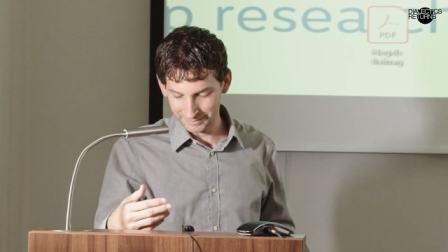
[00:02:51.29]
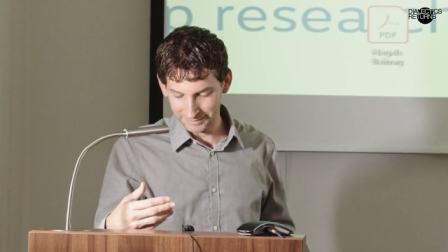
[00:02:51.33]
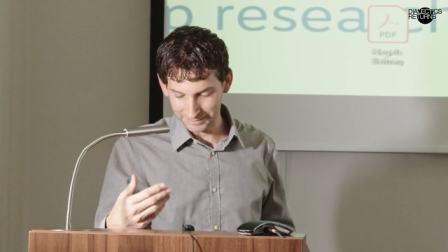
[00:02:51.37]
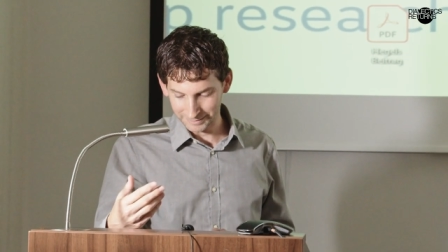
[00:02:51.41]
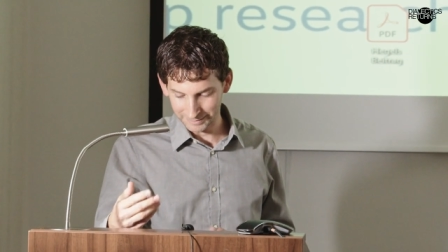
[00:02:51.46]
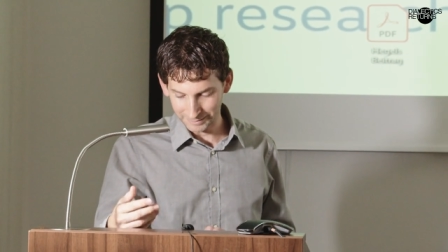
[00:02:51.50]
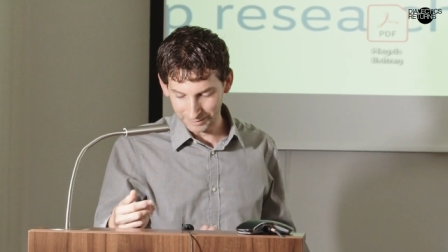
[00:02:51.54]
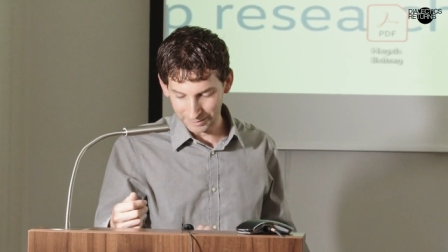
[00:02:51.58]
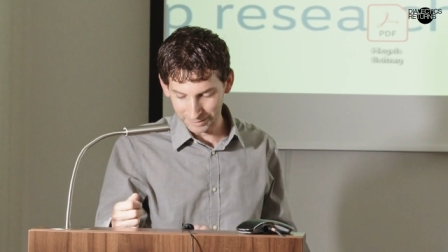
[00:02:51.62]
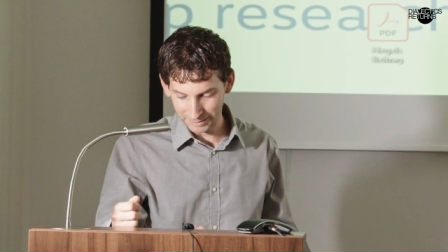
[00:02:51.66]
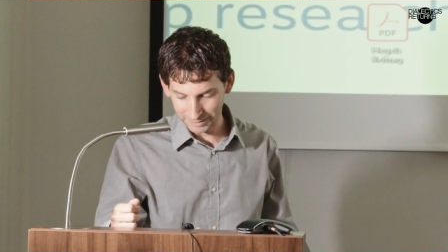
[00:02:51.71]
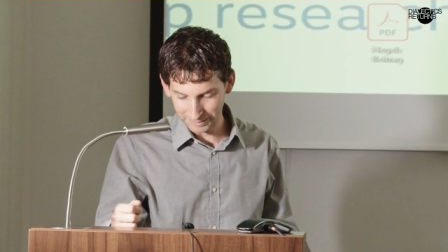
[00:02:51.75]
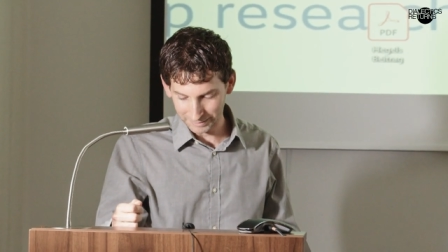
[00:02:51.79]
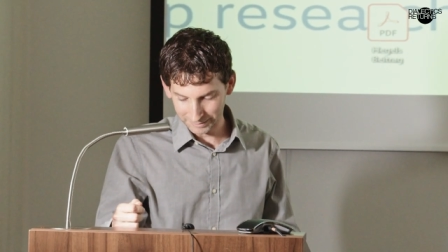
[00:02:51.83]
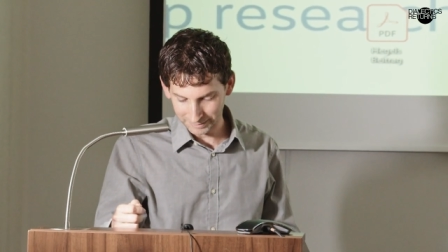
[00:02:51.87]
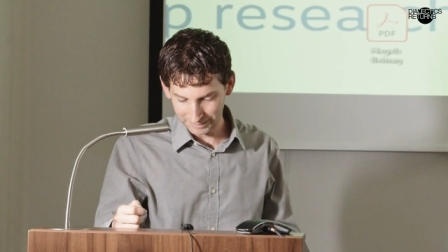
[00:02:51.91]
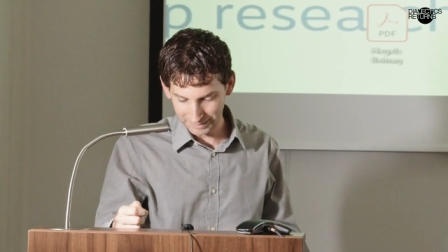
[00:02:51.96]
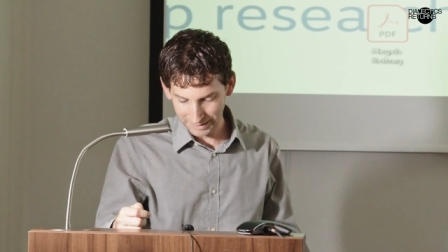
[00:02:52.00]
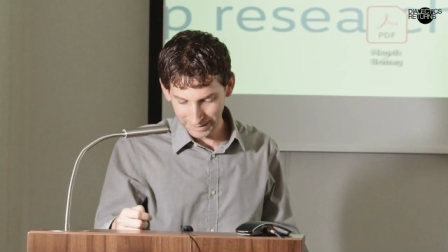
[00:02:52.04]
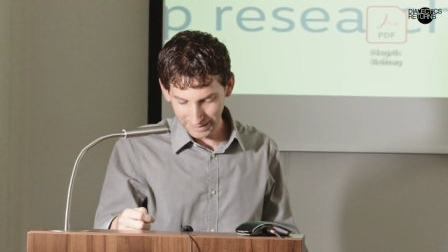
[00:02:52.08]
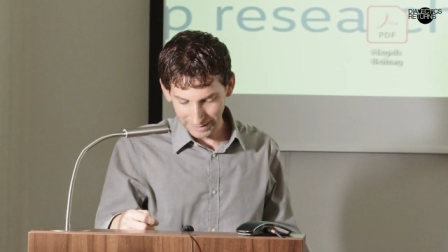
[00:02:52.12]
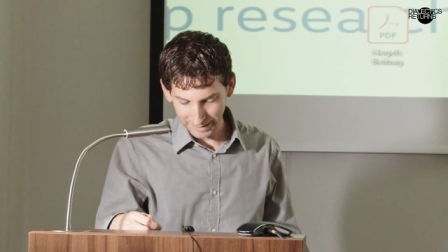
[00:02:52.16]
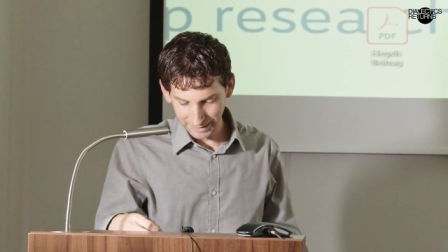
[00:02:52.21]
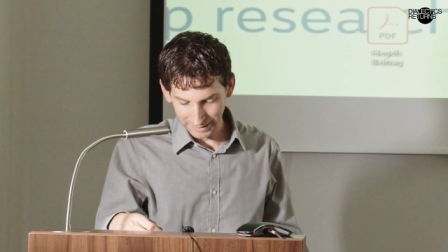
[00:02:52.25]
this loss.
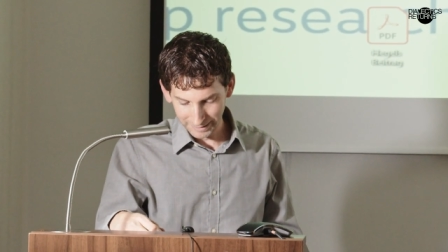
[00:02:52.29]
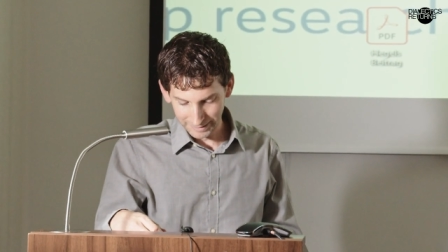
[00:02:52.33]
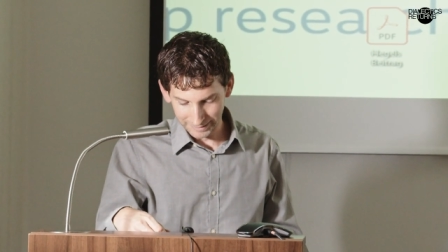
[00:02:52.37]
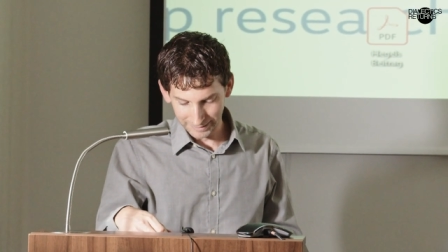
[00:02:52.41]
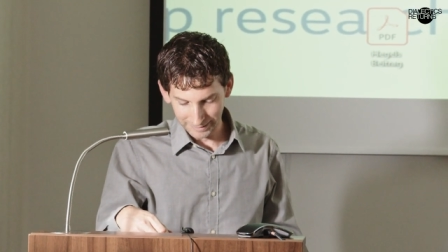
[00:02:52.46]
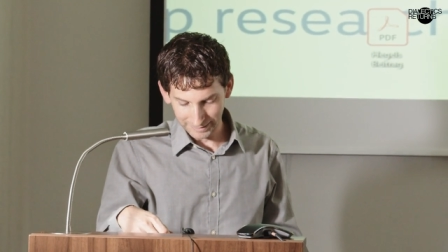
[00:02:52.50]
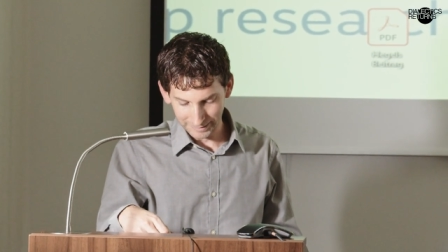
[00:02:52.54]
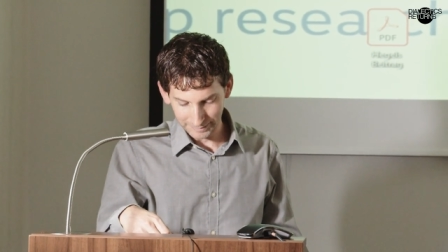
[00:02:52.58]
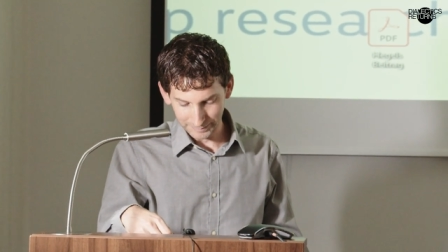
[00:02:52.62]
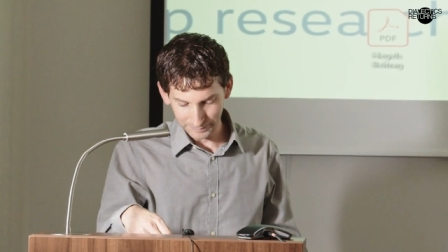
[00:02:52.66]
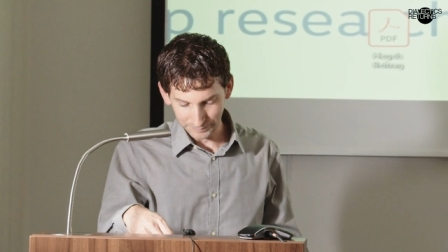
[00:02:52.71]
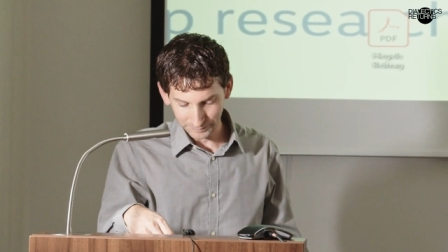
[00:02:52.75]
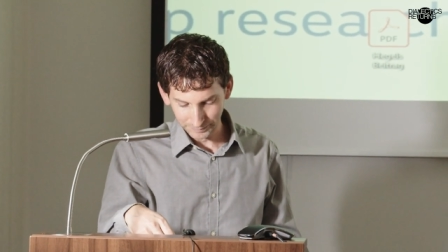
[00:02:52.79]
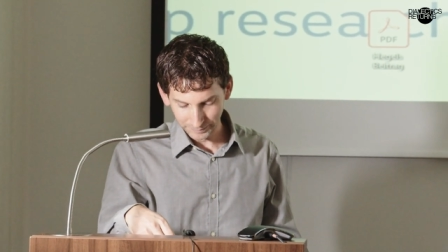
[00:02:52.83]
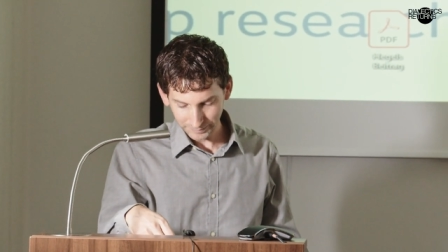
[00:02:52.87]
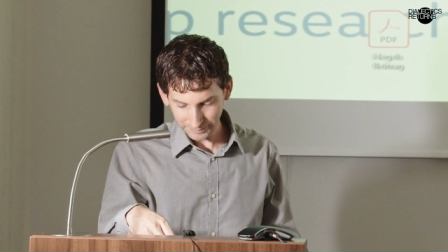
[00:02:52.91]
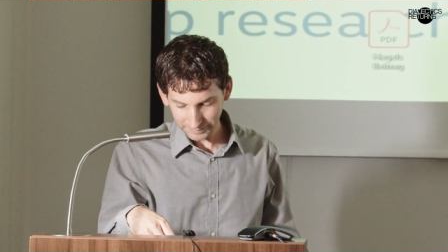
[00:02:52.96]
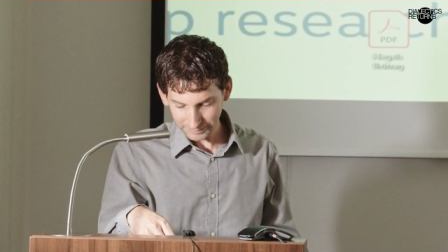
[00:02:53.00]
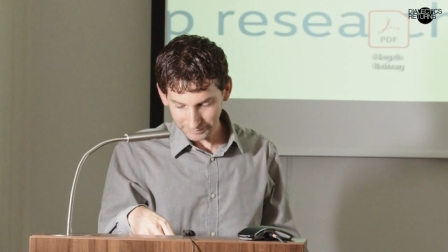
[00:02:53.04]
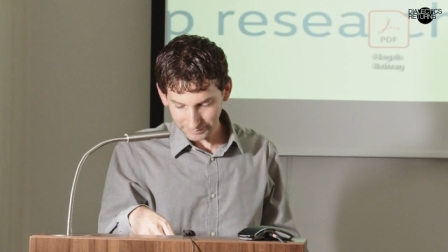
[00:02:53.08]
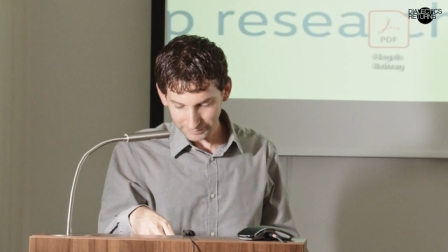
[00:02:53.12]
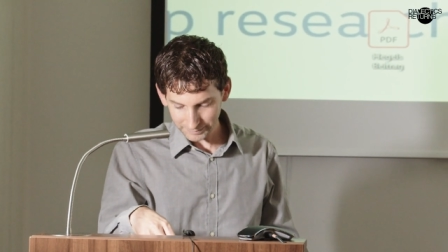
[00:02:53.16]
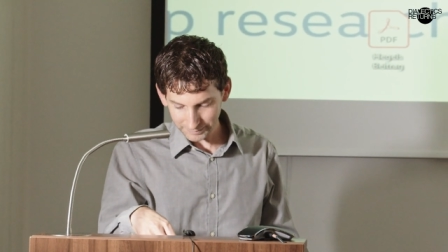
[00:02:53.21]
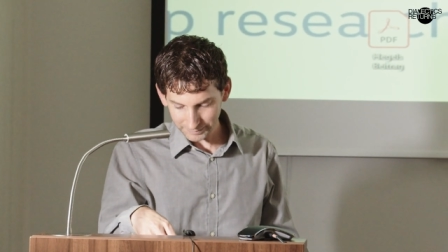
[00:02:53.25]
Um,
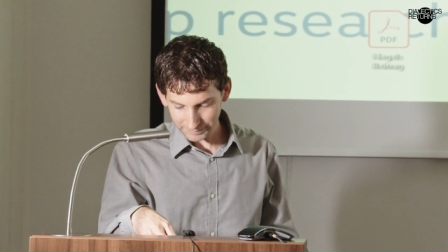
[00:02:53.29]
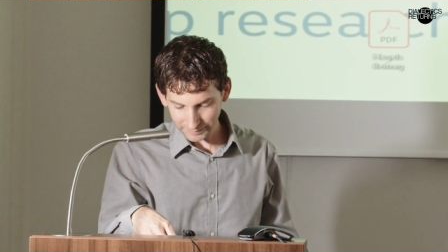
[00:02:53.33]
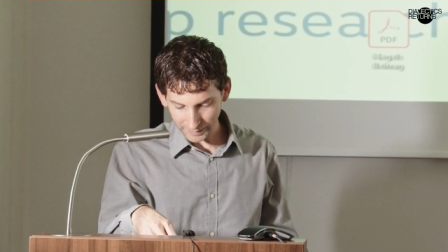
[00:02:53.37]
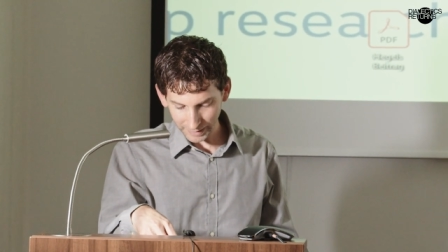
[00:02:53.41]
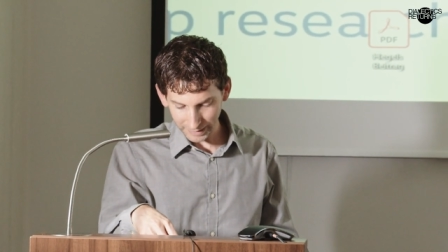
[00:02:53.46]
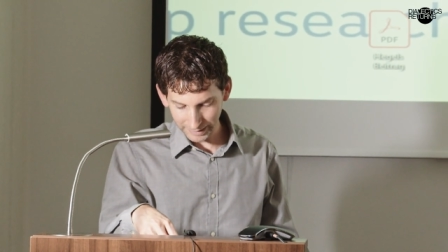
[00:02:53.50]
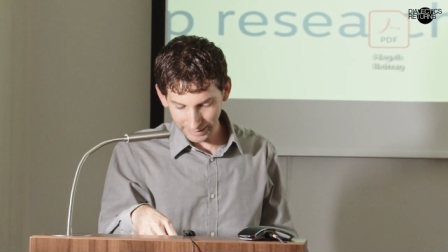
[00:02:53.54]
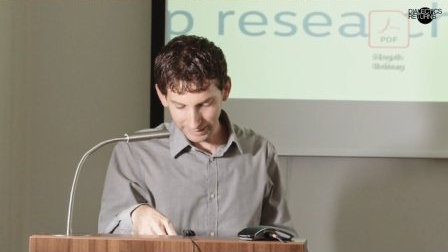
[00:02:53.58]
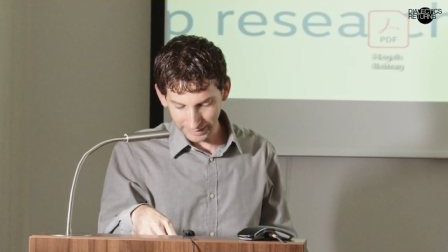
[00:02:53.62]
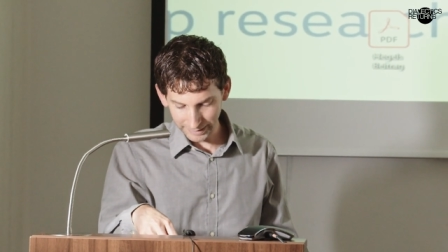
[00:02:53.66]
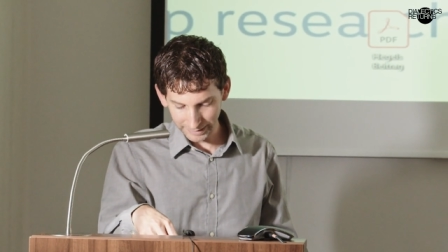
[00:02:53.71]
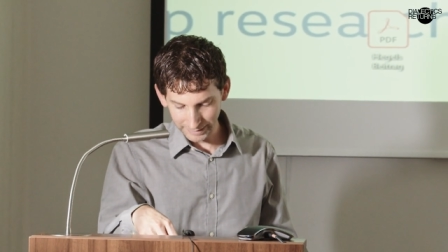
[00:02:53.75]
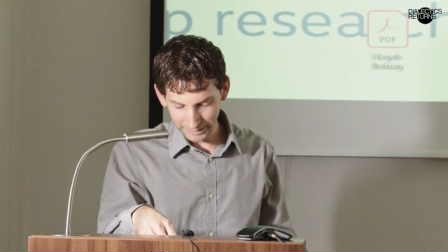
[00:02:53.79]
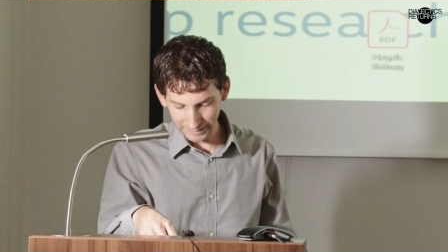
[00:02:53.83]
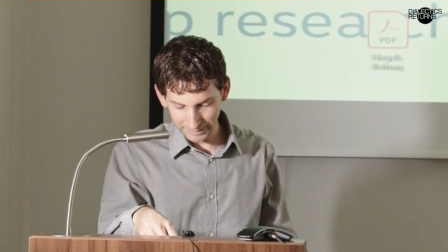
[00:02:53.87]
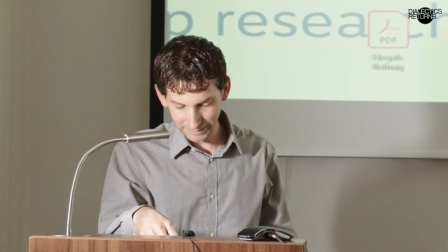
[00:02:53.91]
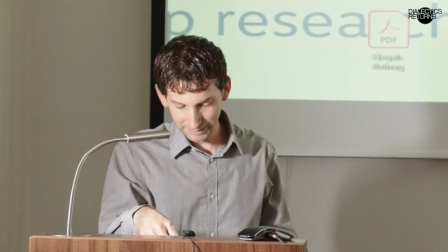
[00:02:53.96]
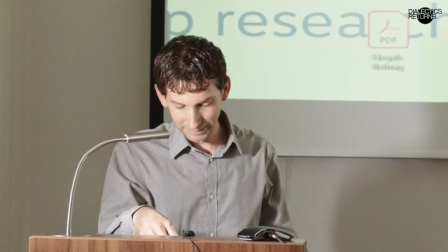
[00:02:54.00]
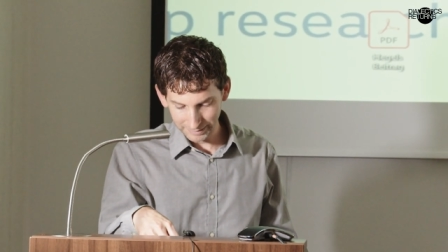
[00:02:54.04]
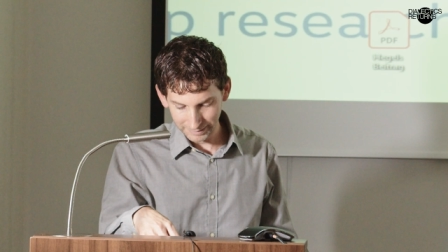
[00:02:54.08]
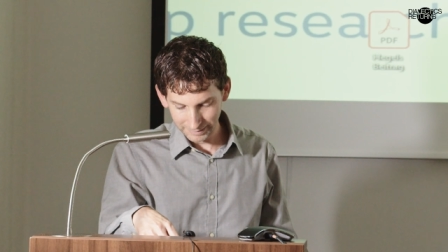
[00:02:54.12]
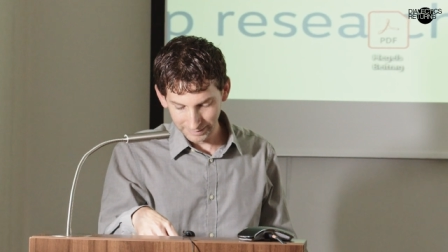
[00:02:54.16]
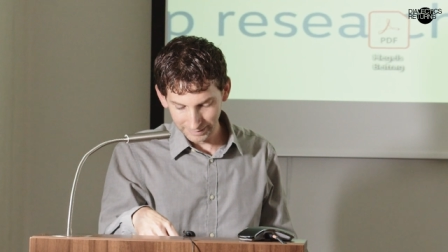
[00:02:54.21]
and